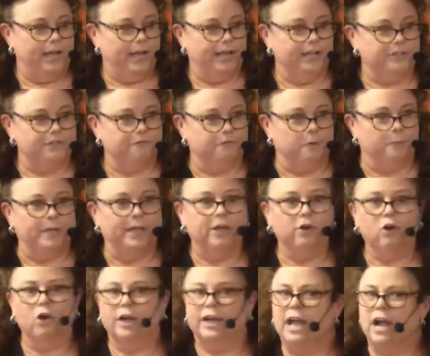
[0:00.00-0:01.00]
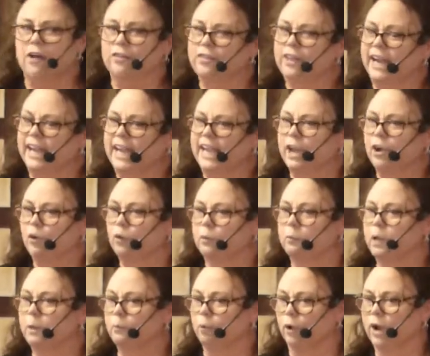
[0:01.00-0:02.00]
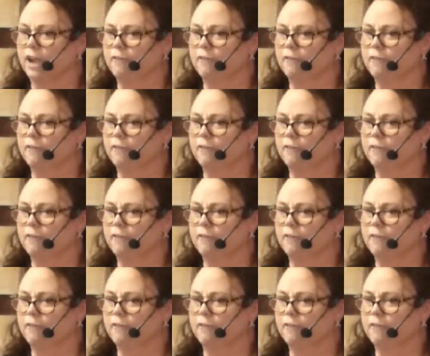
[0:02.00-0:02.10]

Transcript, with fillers: and it's from here on out, I can't remember